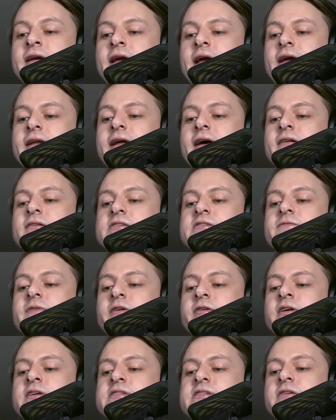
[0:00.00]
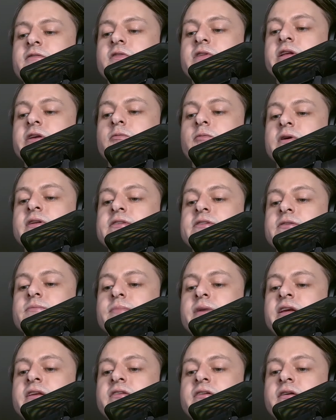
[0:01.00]
and Alice very civilly went to
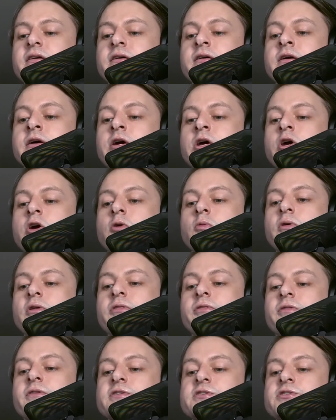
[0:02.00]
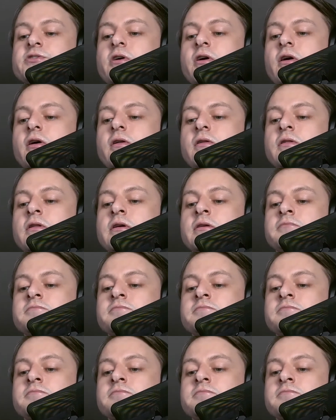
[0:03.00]
meet her with the shawl.